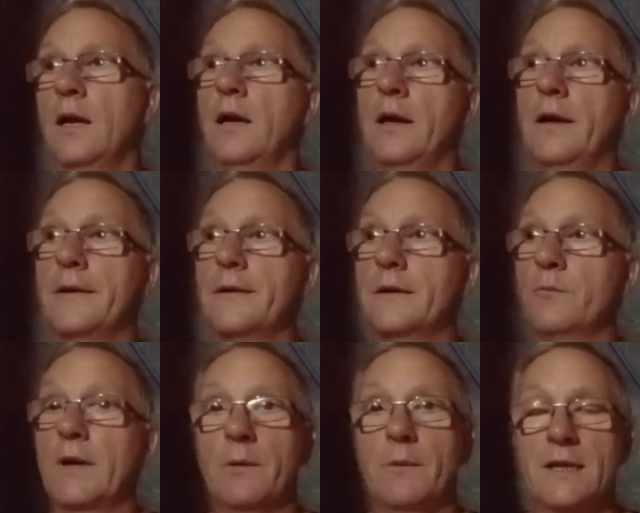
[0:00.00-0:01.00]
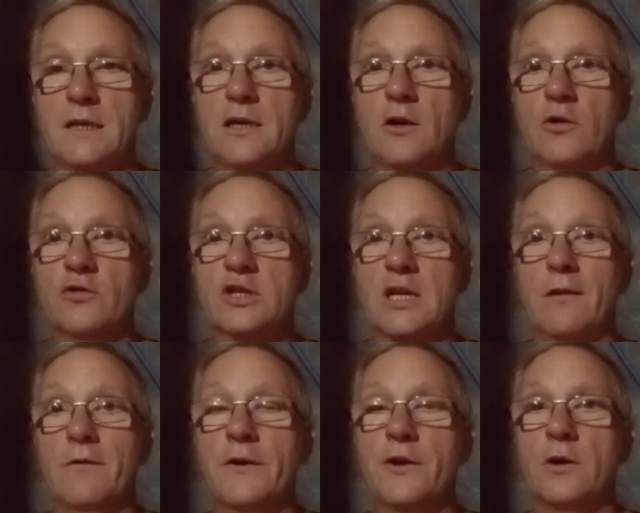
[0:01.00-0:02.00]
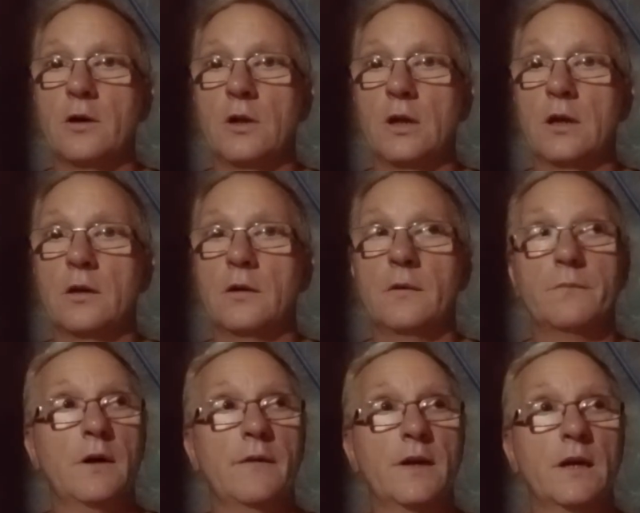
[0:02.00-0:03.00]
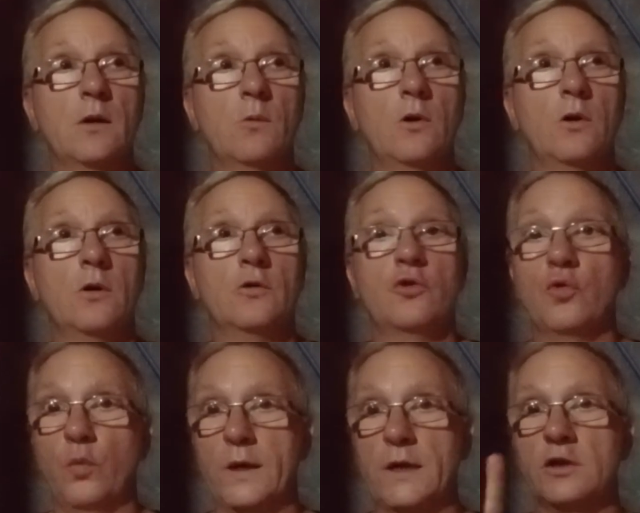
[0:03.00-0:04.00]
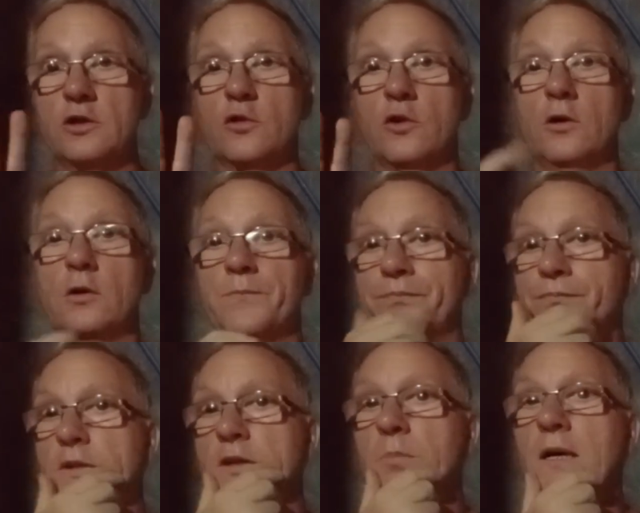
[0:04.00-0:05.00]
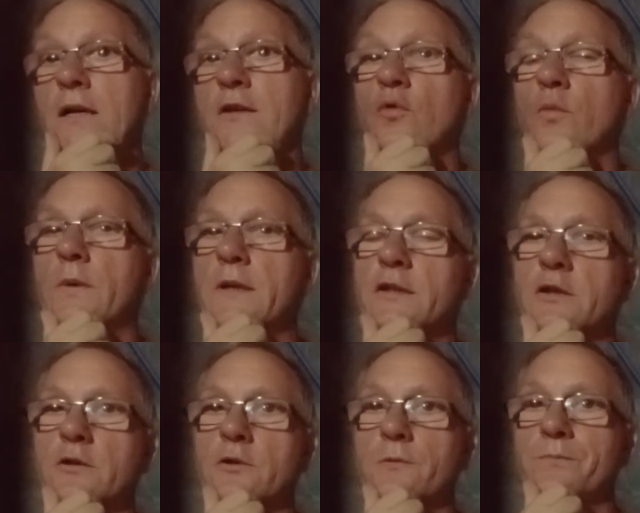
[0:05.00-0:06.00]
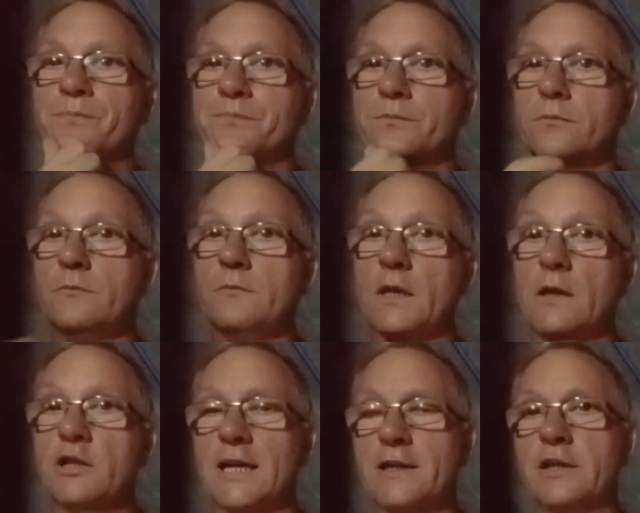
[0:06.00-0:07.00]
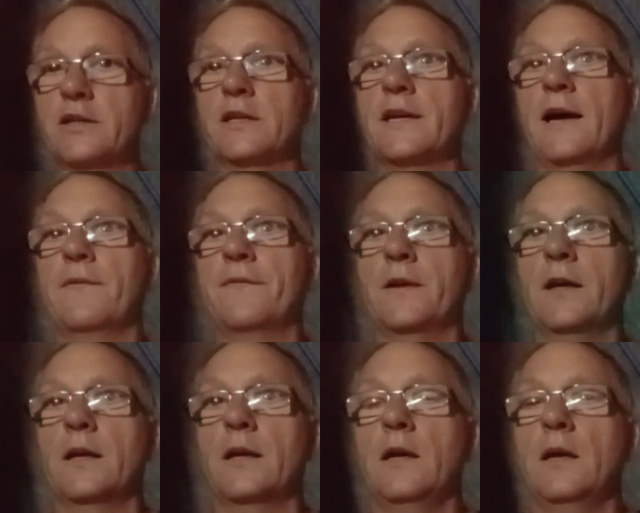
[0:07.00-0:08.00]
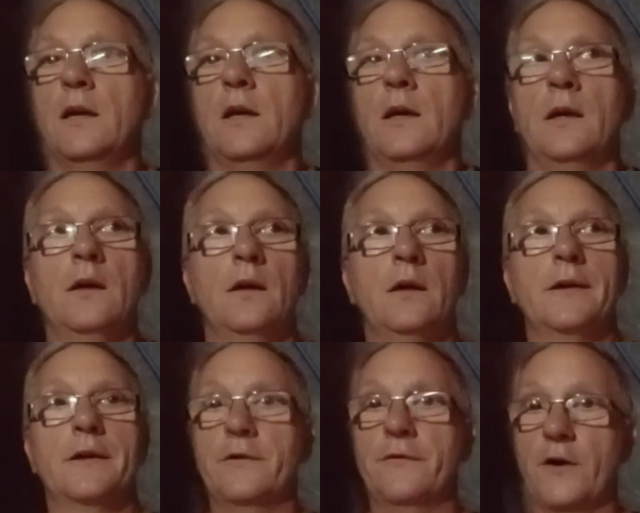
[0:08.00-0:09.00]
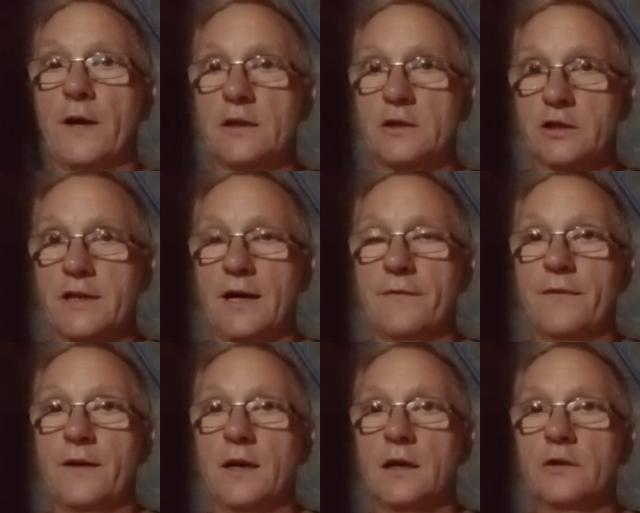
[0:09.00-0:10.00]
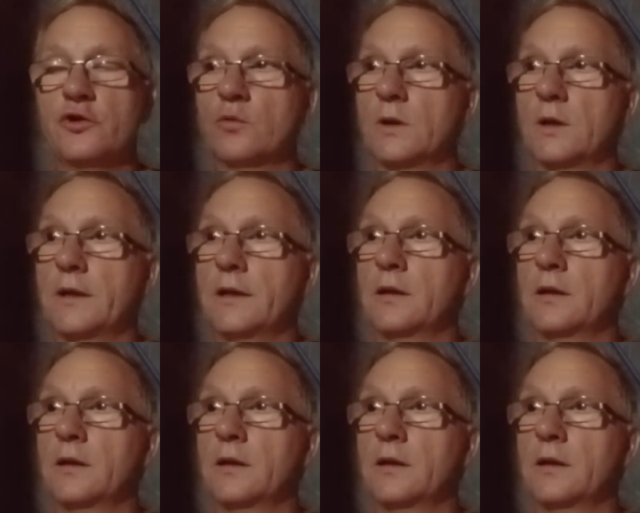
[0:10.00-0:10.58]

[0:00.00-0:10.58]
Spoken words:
And when I went to Don Salvador, I think it was 2 weeks ago, it's about 2 weeks ago, sat at a cafe, at a friend's cafe actually,